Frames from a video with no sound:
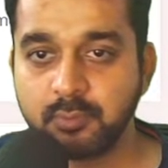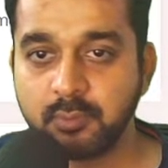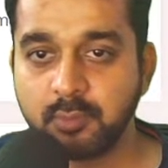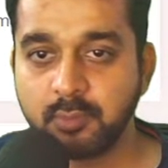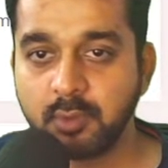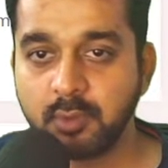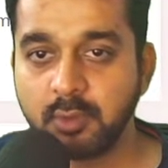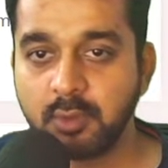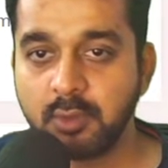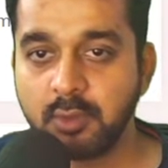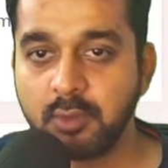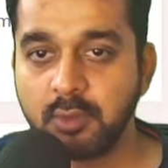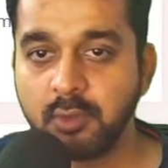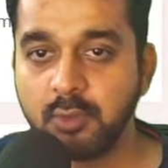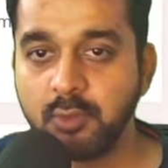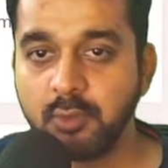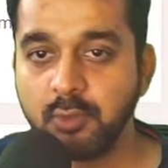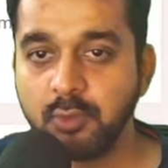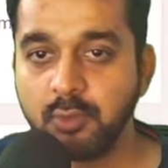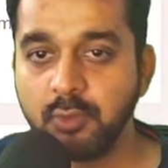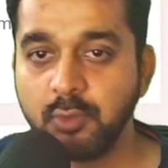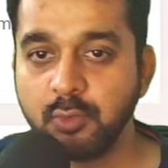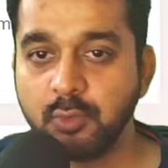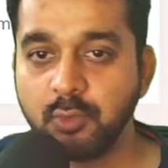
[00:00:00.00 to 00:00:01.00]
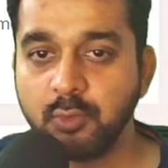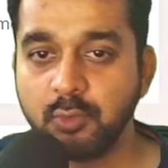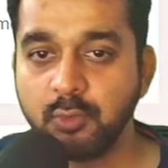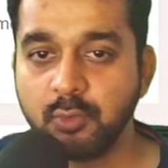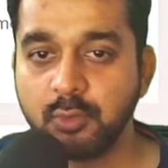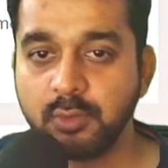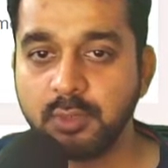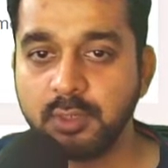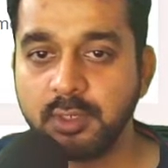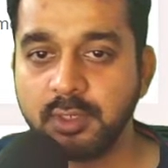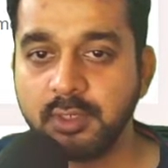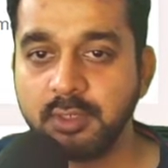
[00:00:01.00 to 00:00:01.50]
you
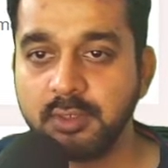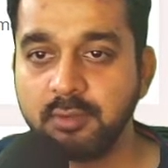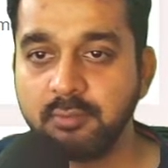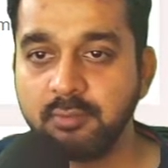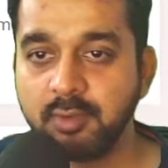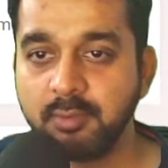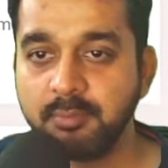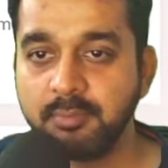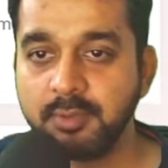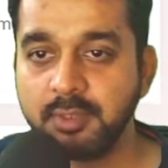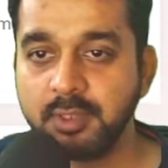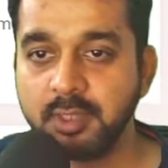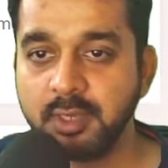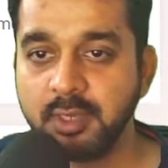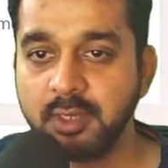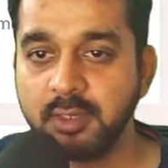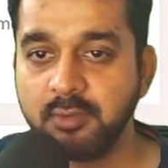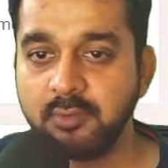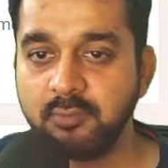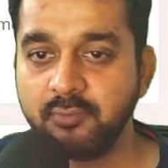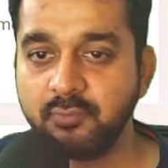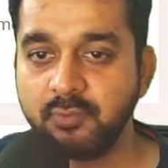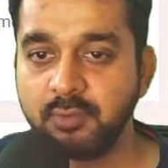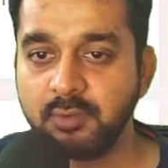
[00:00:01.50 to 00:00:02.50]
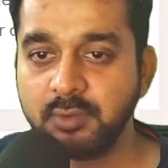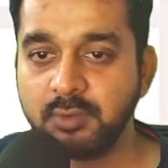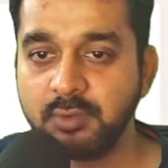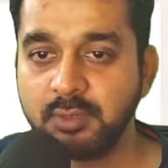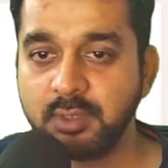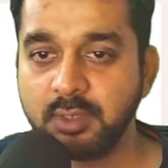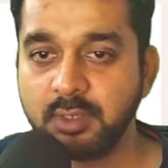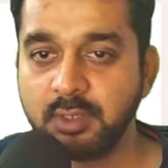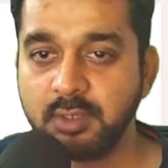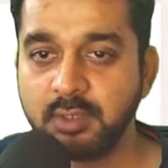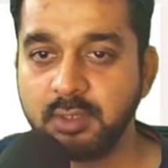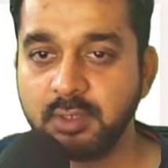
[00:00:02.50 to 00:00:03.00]
create the website first
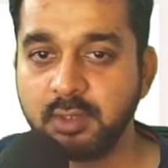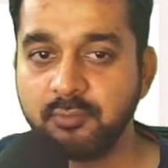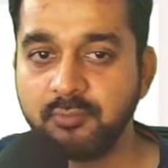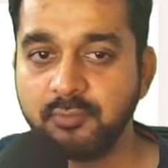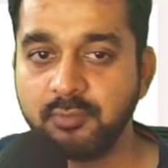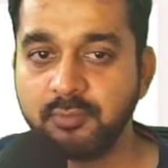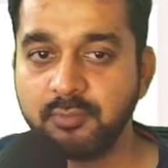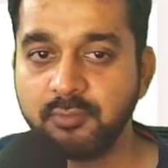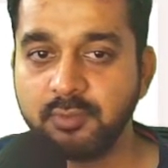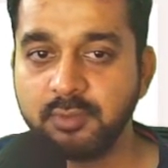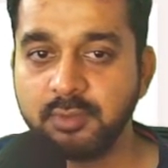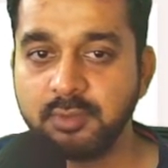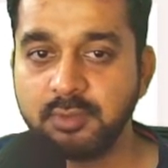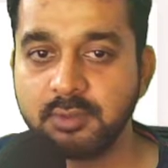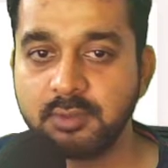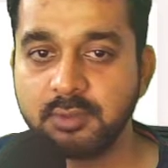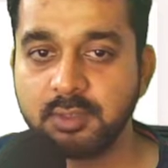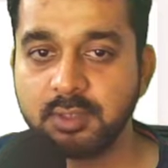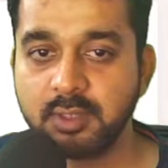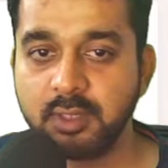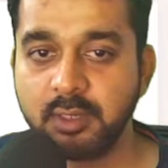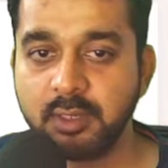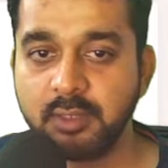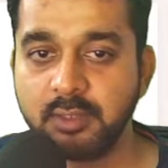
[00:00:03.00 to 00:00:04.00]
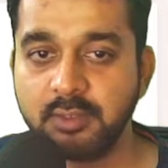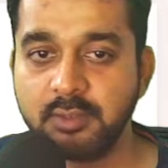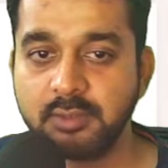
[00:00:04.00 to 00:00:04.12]
and afterwards client